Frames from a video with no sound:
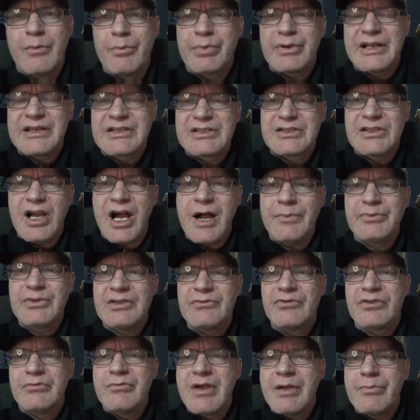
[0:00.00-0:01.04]
But I stopped
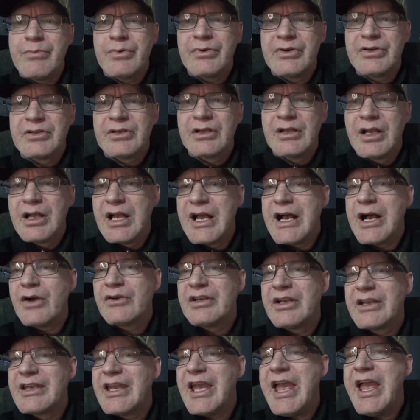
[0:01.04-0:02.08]
and remembered how
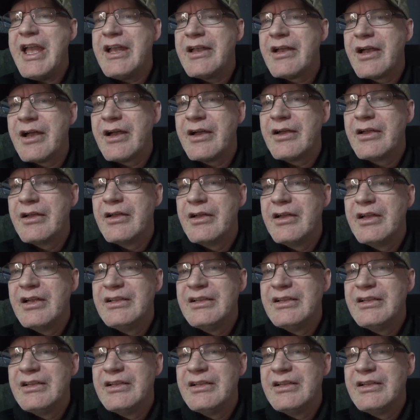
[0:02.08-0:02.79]
Kakanga